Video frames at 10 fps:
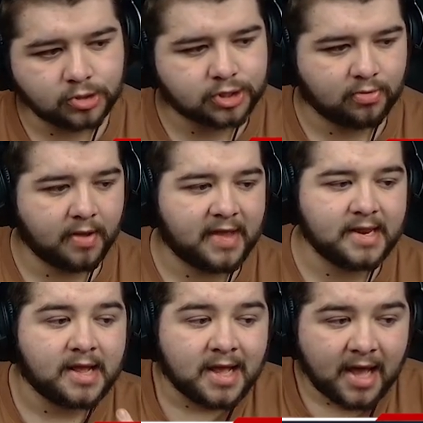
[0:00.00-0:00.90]
So, I
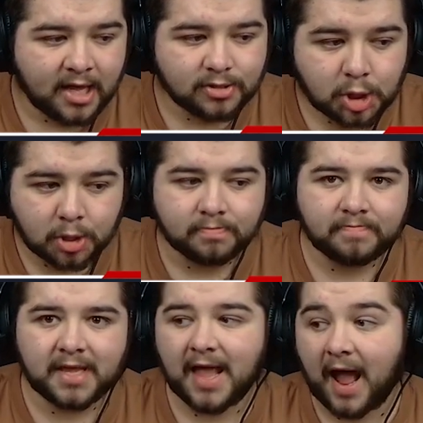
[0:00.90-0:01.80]
mean, it shouldn't
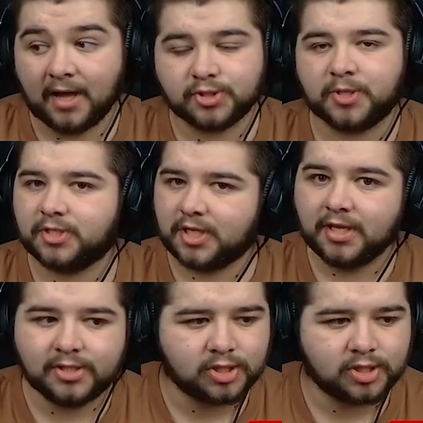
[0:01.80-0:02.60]
be as this easy,